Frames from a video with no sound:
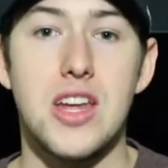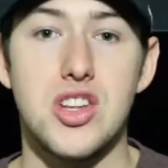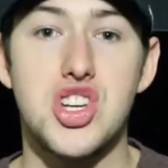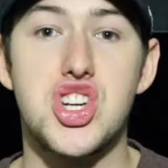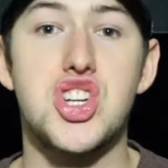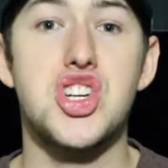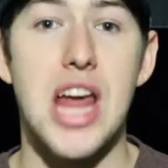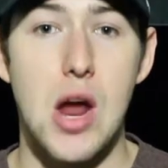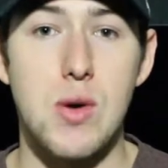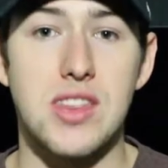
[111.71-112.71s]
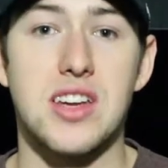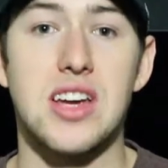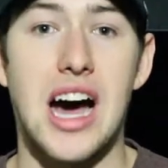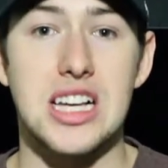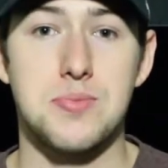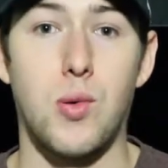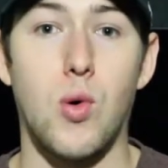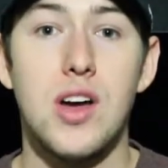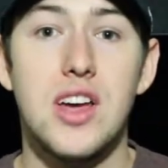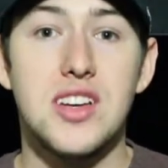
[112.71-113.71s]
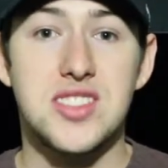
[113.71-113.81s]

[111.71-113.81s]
and sharing the gospel,